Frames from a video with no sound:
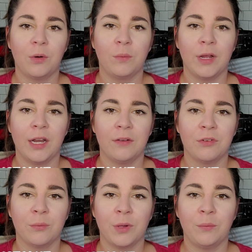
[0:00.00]

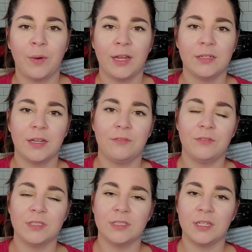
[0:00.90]
whenever we went and
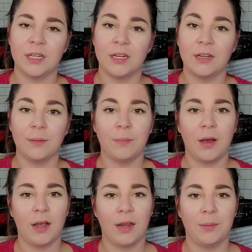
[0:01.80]
visited
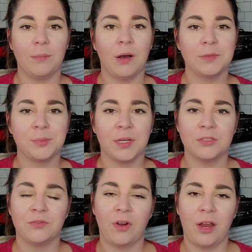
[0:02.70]
my mom's
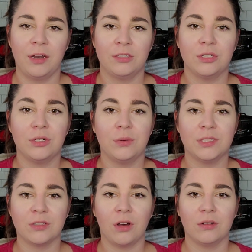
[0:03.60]
best friend, who
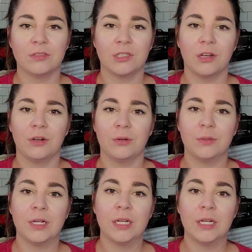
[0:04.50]
is also